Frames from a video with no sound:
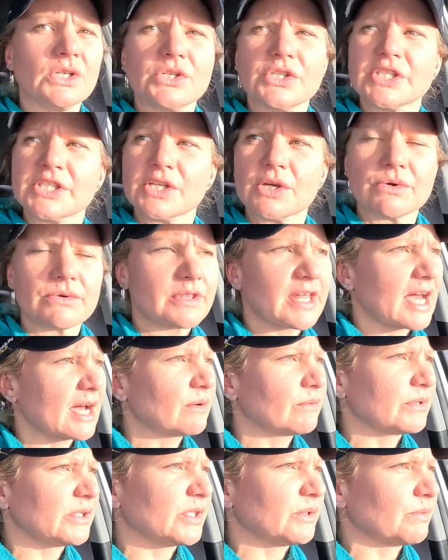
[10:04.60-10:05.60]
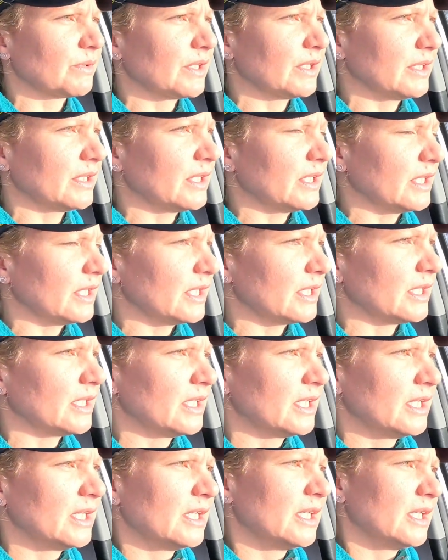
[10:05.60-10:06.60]
So that was really,
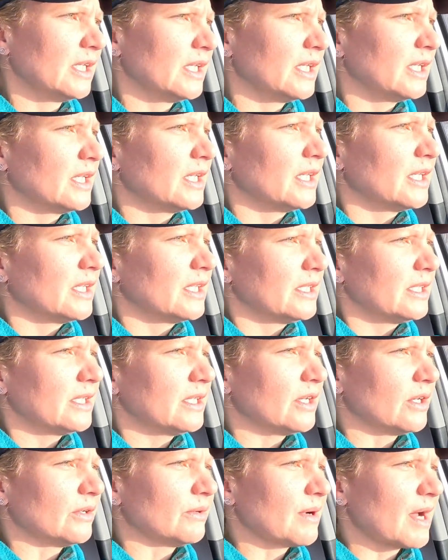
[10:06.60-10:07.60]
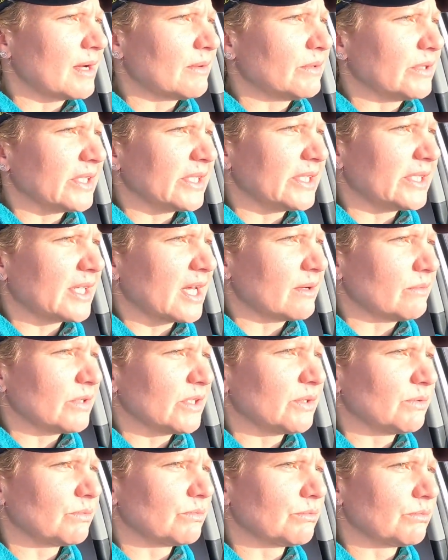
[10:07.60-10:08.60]
you know, I
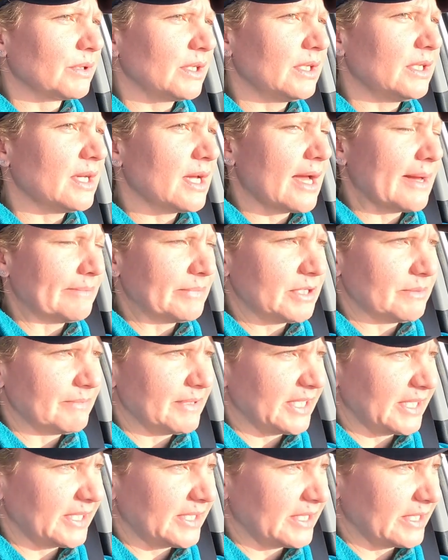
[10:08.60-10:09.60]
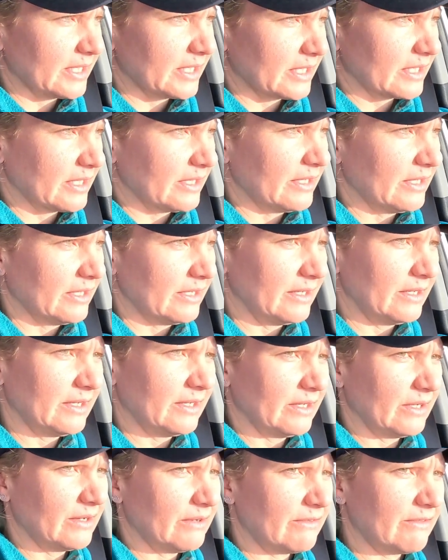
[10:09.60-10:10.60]
was really optimistic
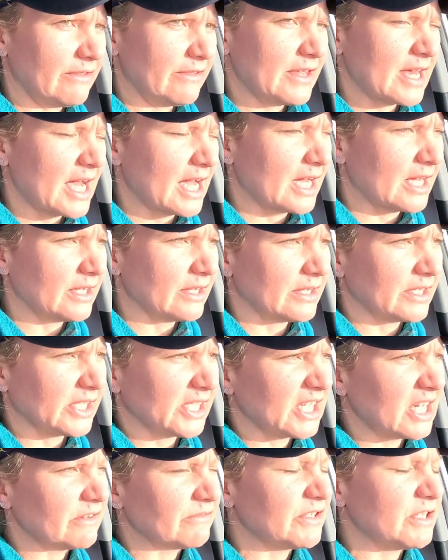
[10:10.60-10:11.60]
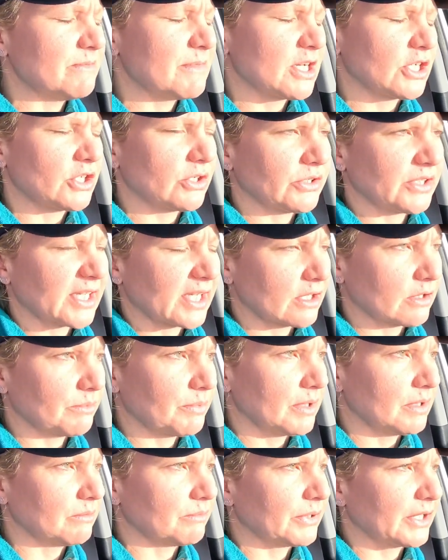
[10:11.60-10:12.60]
that the safety measures that are
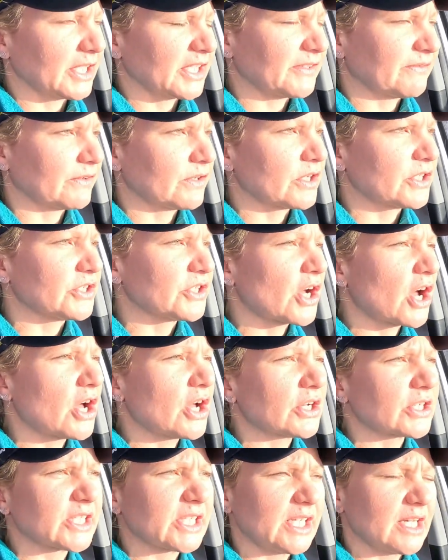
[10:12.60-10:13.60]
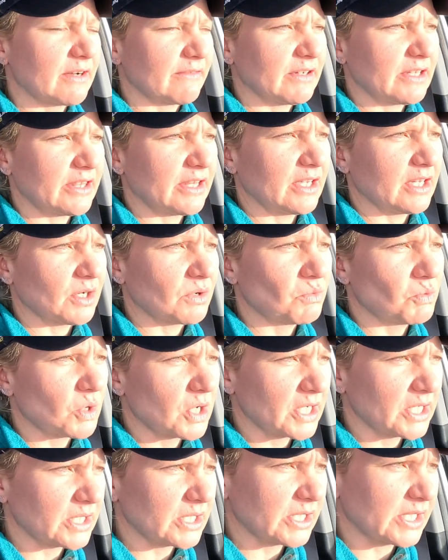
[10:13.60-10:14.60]
put in place for the dogs and everything
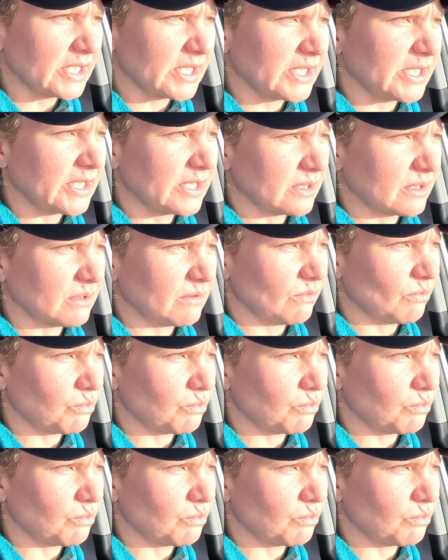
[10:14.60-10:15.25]
was